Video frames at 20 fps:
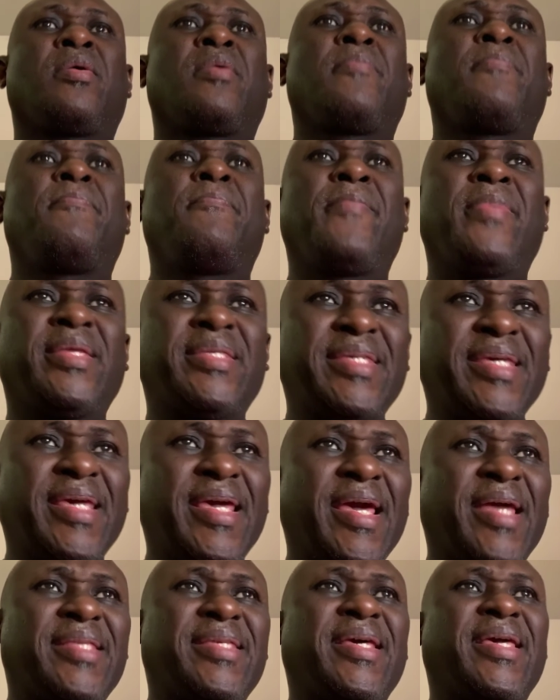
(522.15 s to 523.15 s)

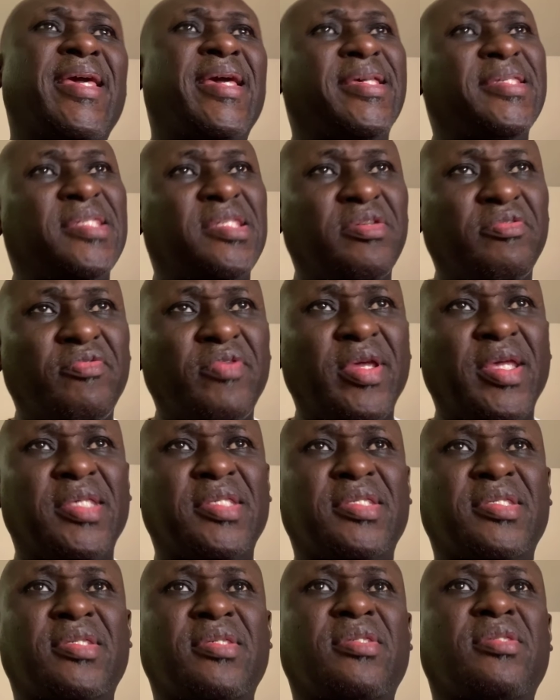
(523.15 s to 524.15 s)
Mitigate against the
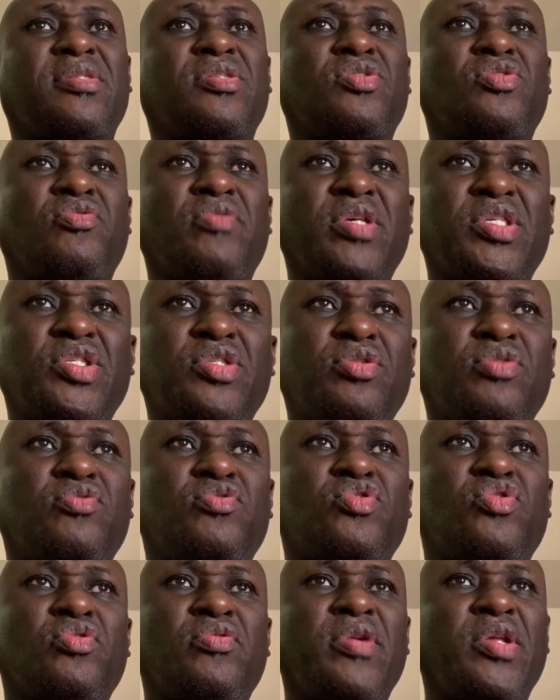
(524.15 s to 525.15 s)
risks
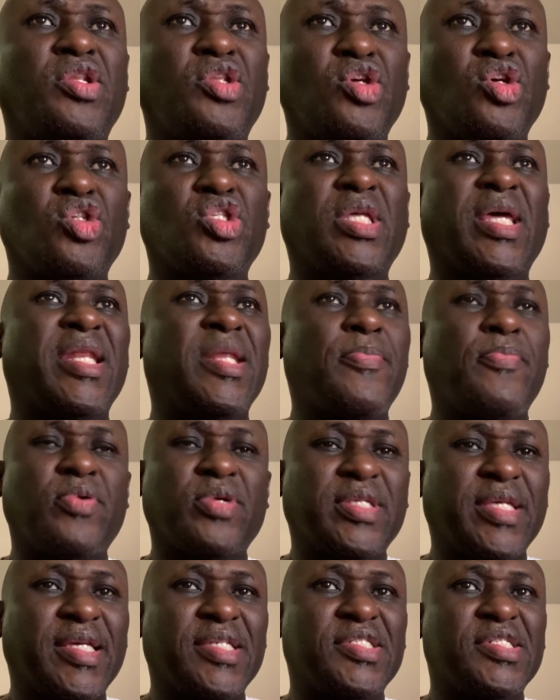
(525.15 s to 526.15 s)
to reduce any
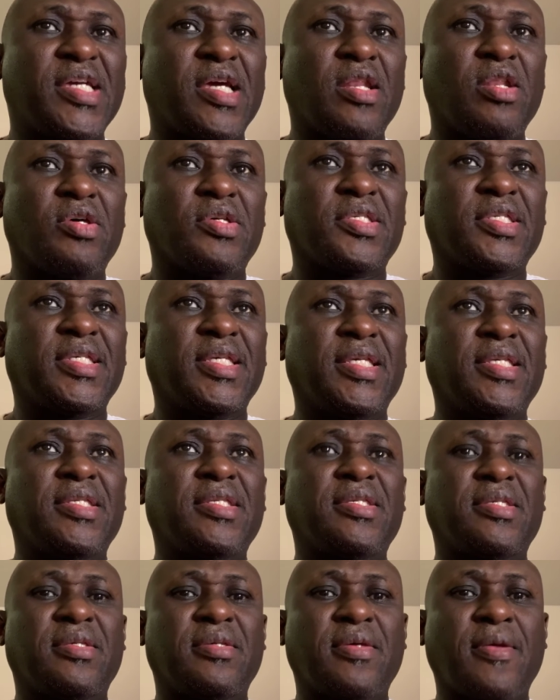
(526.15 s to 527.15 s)
potential
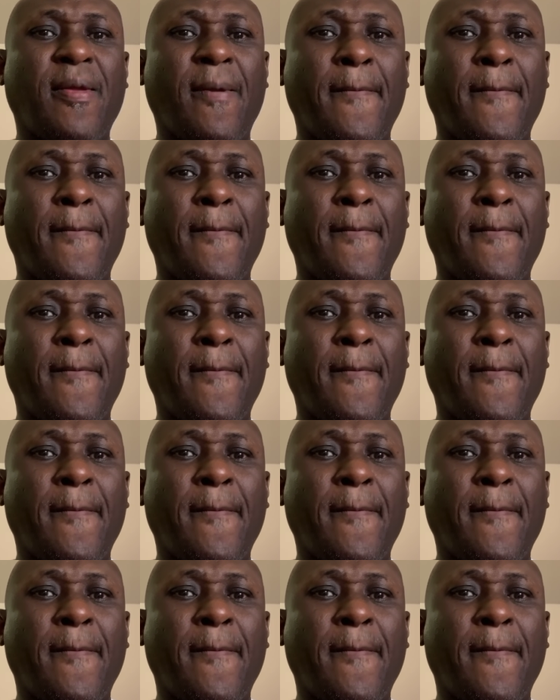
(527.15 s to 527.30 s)
losses.